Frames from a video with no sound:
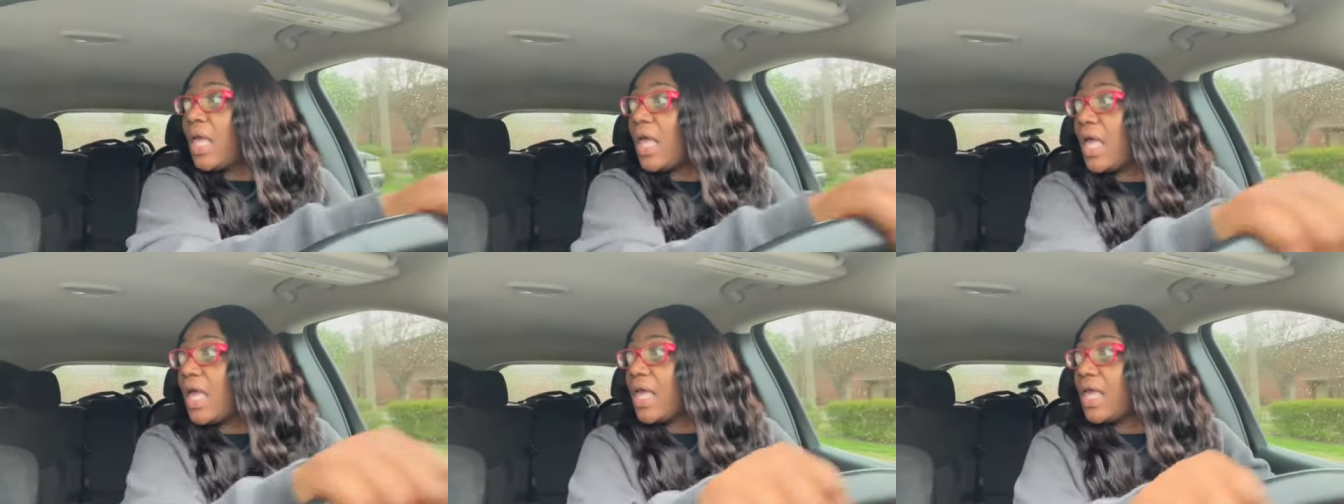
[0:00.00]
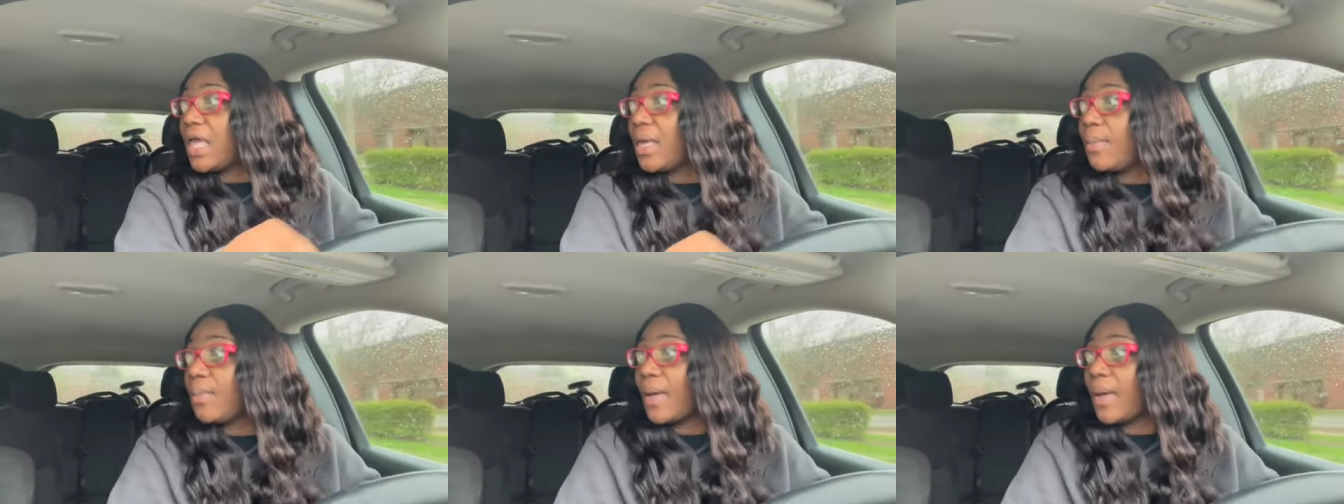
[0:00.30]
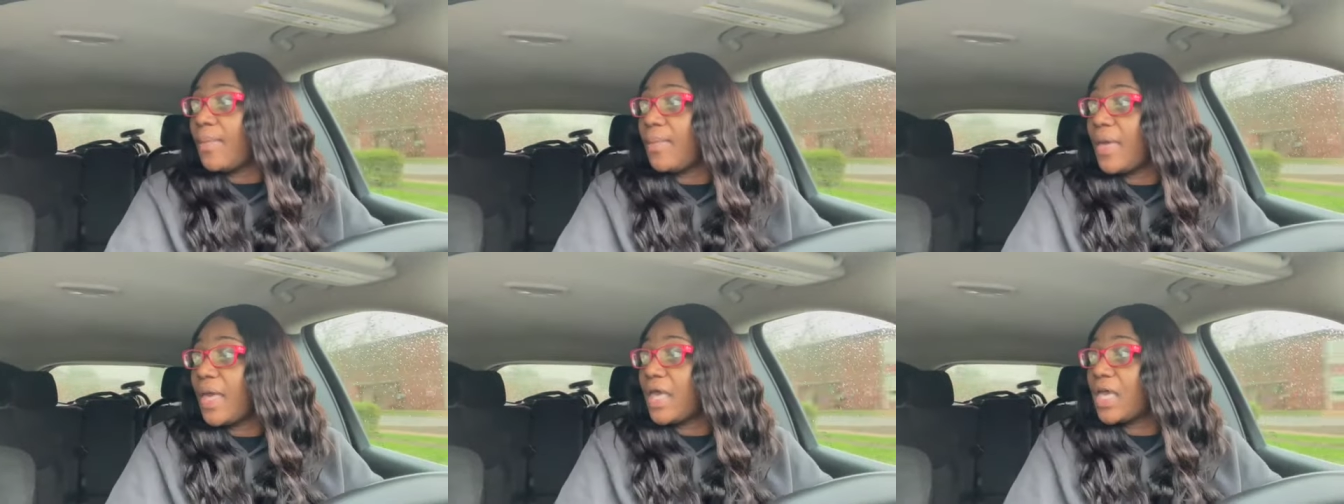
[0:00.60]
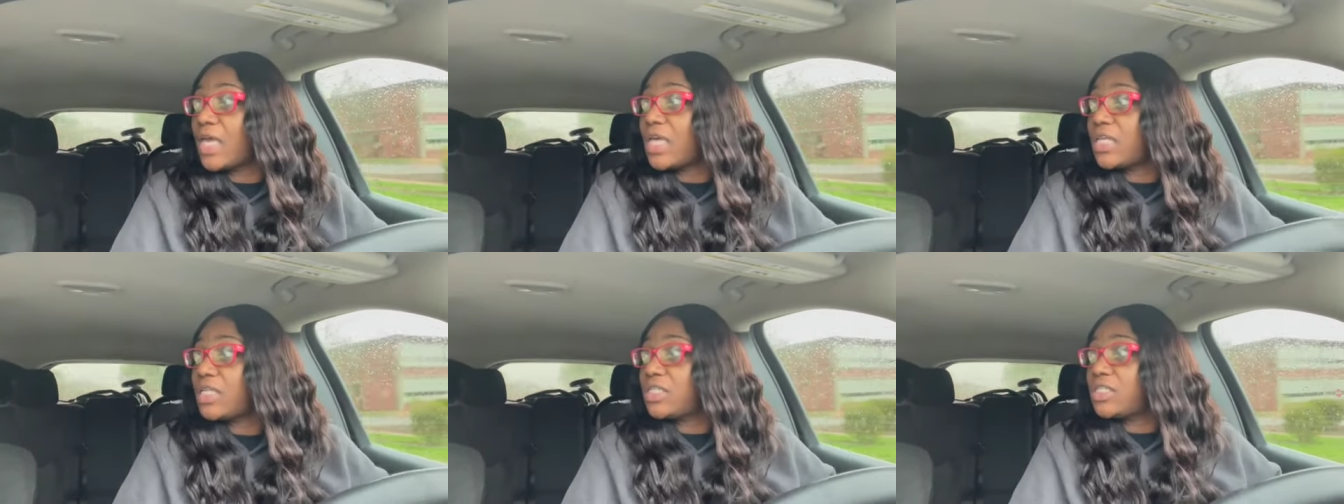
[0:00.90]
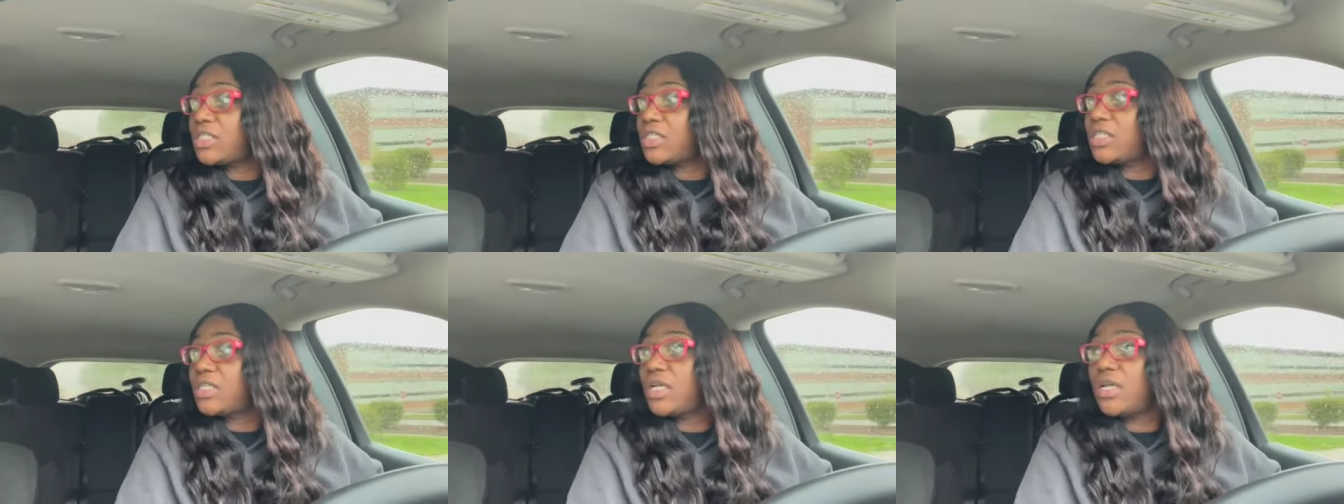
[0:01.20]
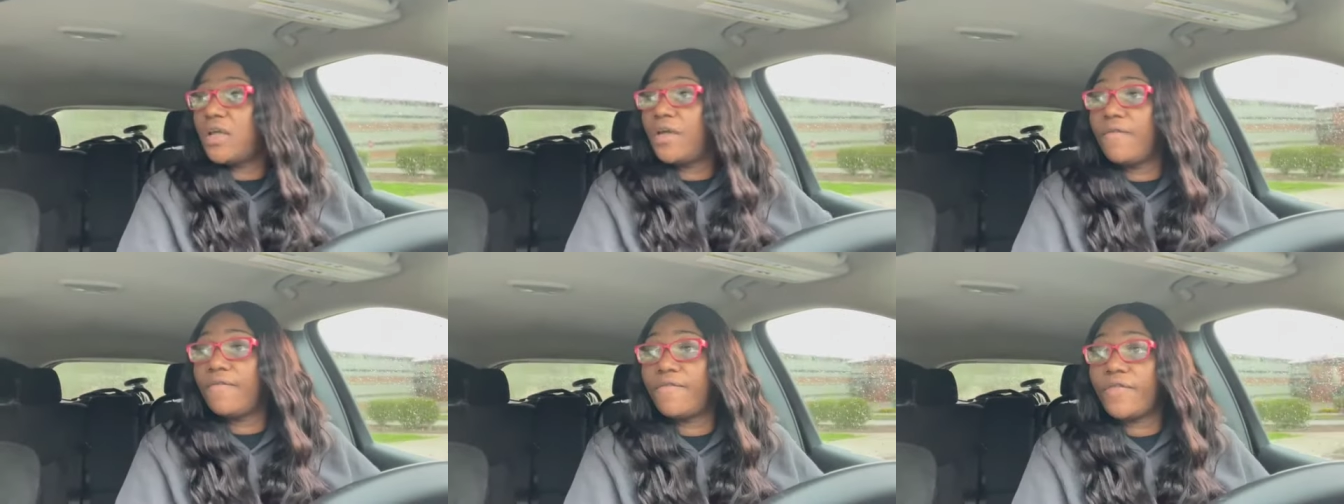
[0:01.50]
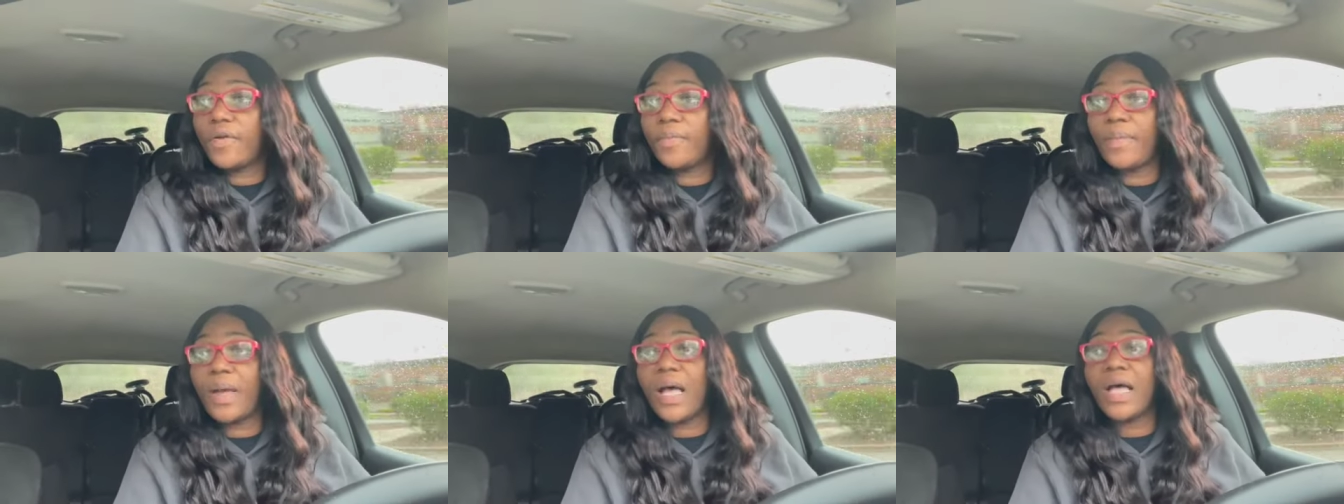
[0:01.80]
and get my package
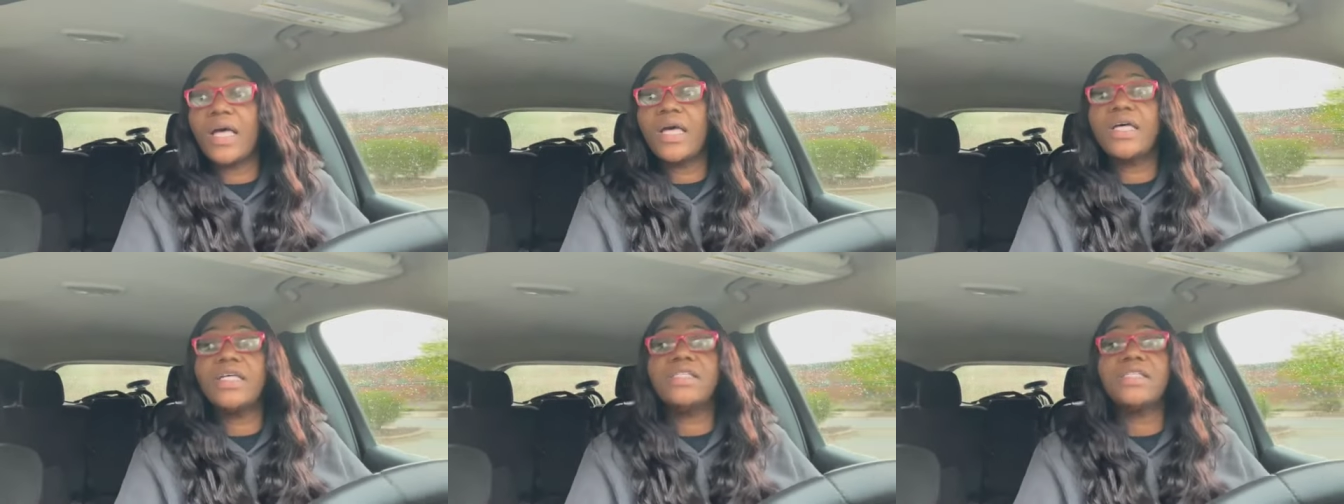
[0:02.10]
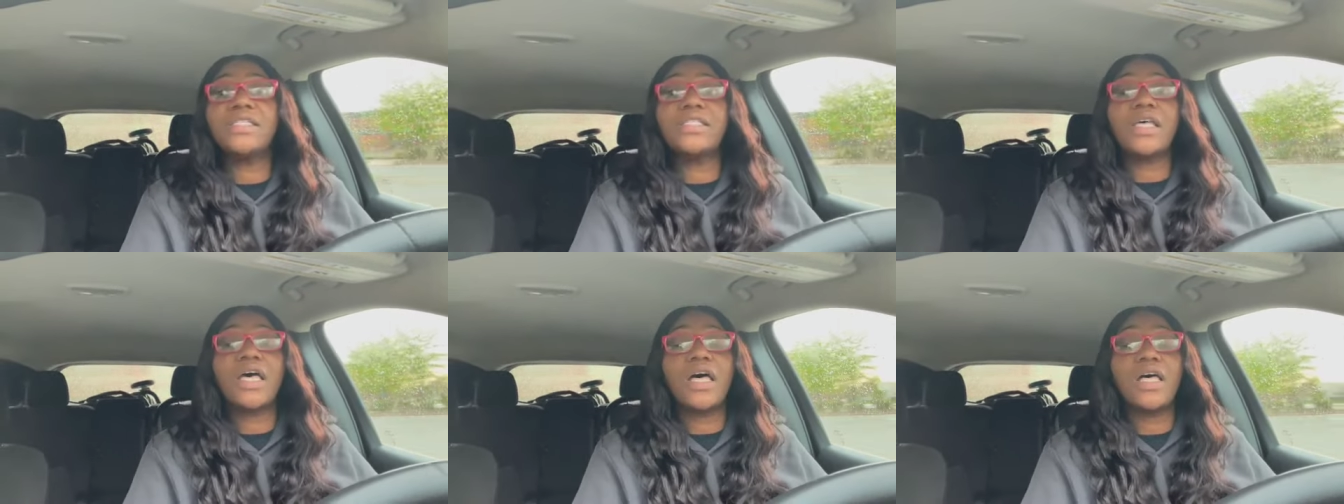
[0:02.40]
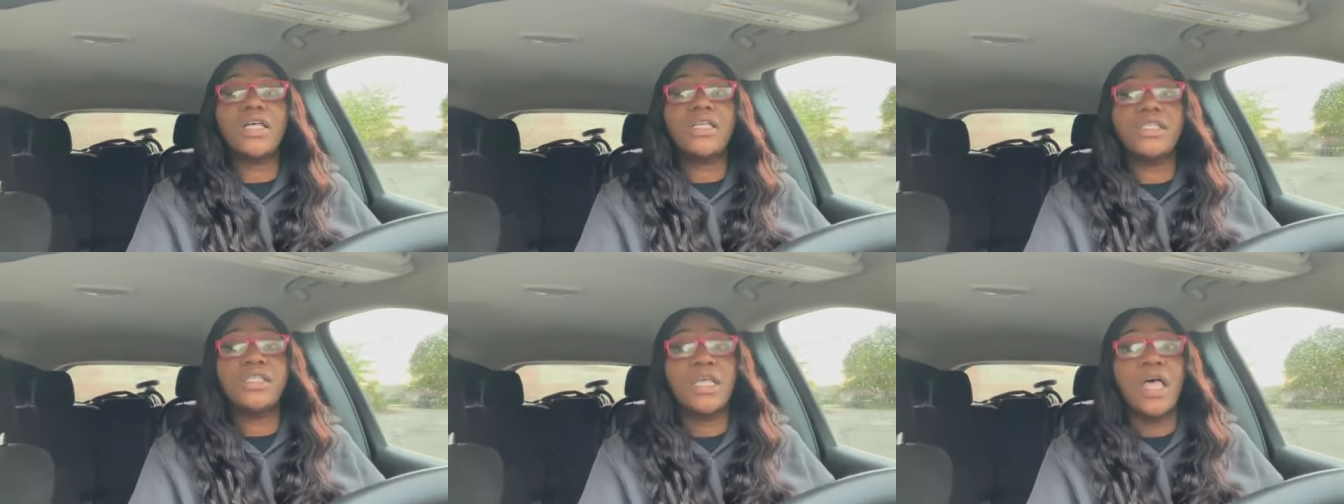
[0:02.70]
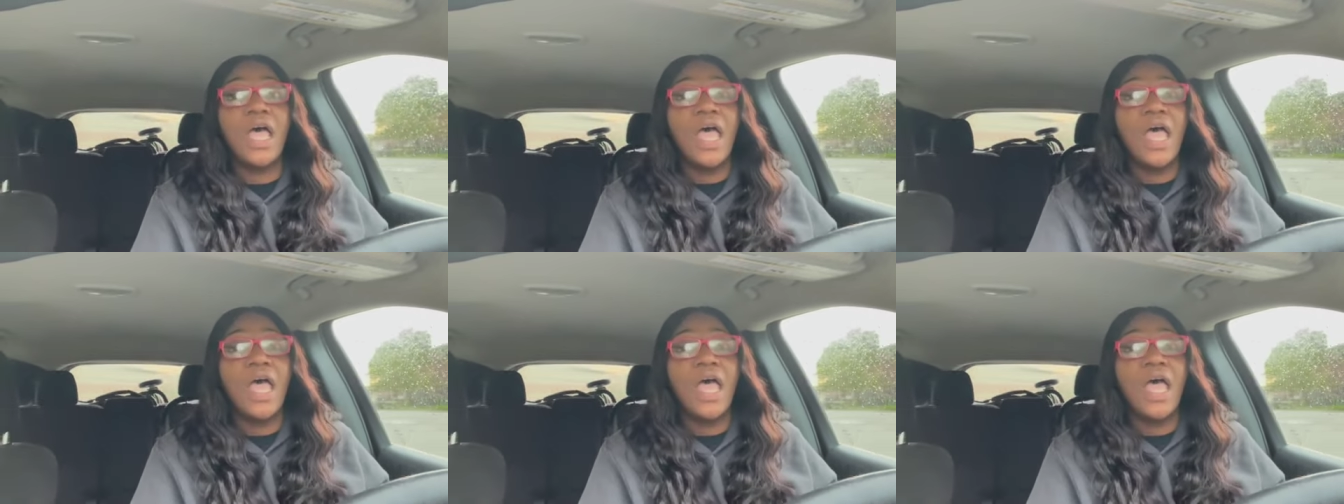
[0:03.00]
from my cousin's house.